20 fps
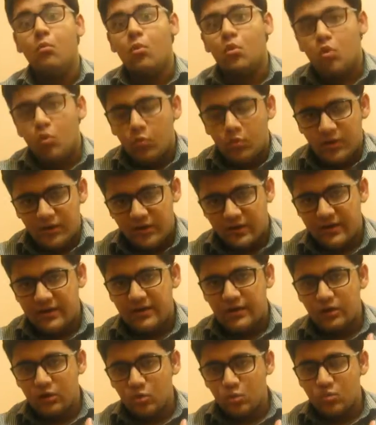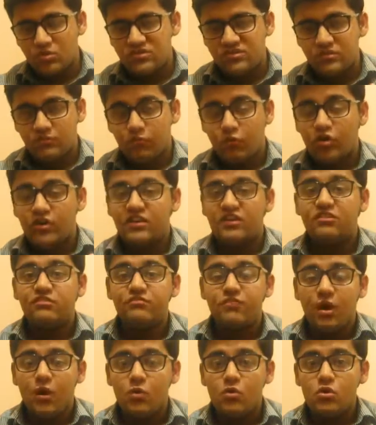Moreover, it includes
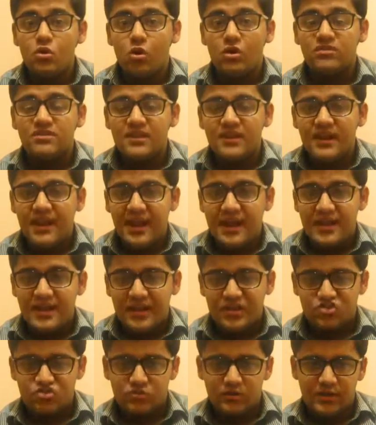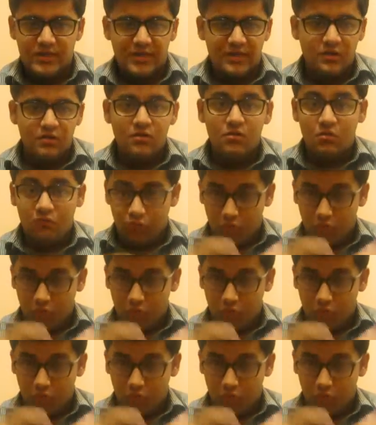what is found on the land naturally.